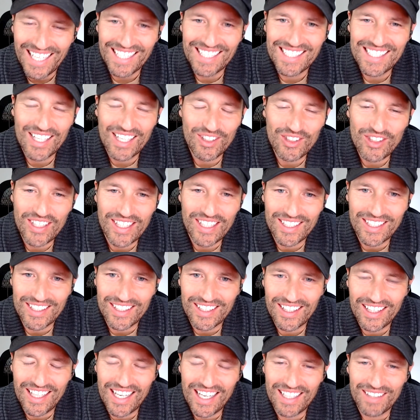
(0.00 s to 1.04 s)
It sounds like a
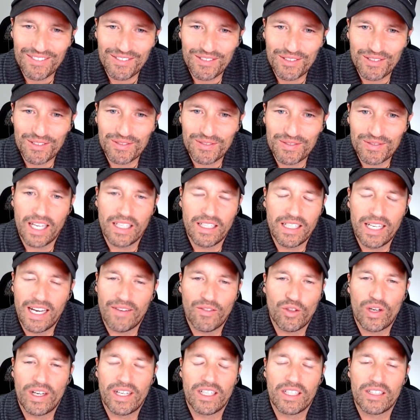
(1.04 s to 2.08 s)
life of
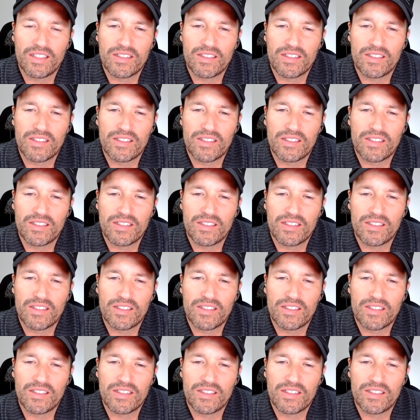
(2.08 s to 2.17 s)
never-ending